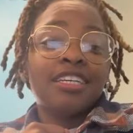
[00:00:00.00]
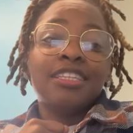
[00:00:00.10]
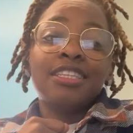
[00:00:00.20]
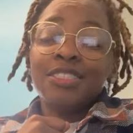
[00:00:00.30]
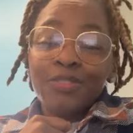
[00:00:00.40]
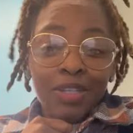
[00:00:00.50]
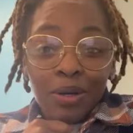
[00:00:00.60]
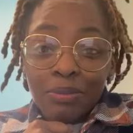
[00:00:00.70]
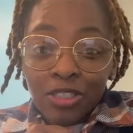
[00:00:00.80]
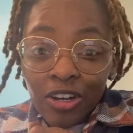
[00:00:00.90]
This video,
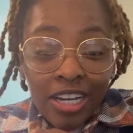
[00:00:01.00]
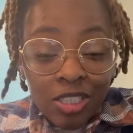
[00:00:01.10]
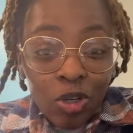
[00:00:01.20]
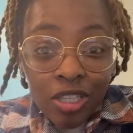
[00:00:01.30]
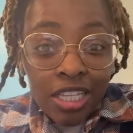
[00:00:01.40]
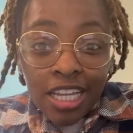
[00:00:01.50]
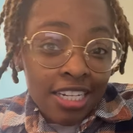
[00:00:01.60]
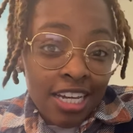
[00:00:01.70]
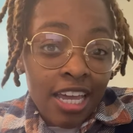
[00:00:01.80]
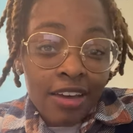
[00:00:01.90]
I'm sorry I talked a lot
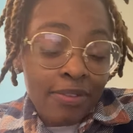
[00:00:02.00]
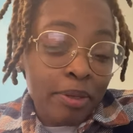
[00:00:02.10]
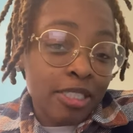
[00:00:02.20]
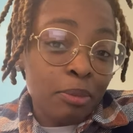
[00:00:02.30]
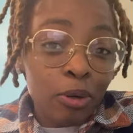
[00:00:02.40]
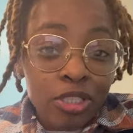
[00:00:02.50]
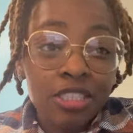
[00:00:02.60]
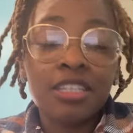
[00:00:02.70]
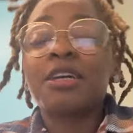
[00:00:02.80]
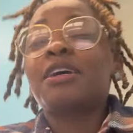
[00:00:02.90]
and I ain't having much
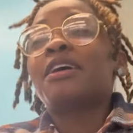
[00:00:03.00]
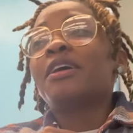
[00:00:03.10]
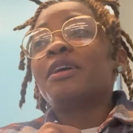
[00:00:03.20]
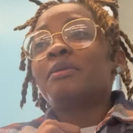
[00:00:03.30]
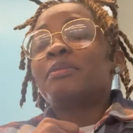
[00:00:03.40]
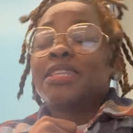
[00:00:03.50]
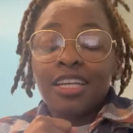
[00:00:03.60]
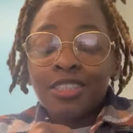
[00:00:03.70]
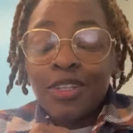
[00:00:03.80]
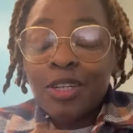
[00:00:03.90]
motion. But the
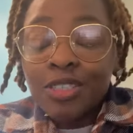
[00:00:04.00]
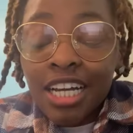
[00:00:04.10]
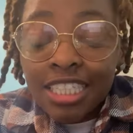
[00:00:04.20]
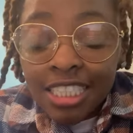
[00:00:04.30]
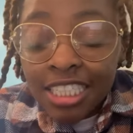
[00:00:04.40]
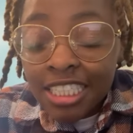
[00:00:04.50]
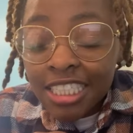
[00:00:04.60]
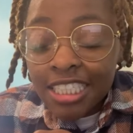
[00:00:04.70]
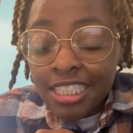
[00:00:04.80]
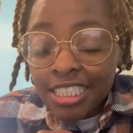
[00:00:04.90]
next videos y'all see,
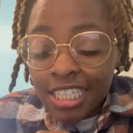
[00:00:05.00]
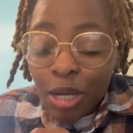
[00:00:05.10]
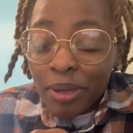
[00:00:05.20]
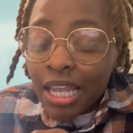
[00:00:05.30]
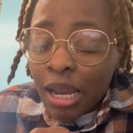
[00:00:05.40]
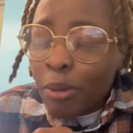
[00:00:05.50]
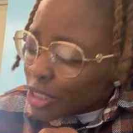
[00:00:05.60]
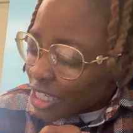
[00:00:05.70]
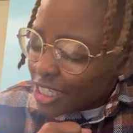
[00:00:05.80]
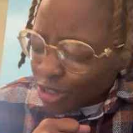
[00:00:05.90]
it's gonna be a lot of
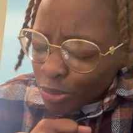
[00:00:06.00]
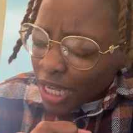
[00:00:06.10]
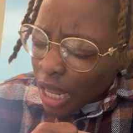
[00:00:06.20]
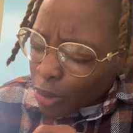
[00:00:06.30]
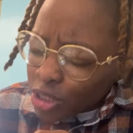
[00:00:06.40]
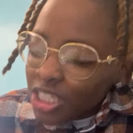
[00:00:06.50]
motion. It's gonna be a lot of motion.